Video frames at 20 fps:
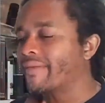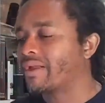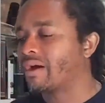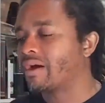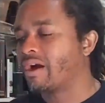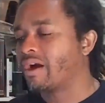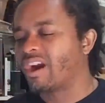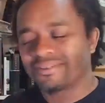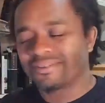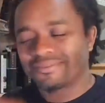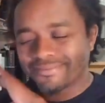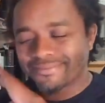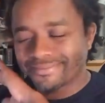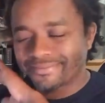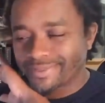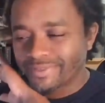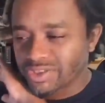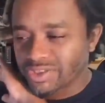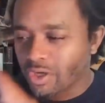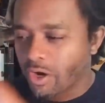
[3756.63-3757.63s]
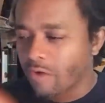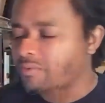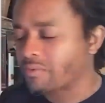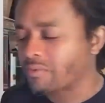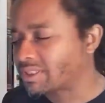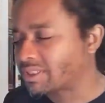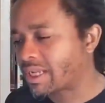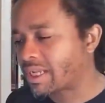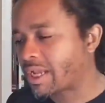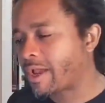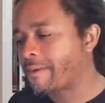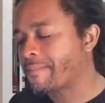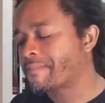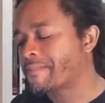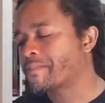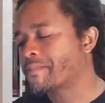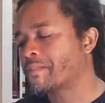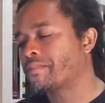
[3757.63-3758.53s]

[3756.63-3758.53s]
All right, let's start from the top.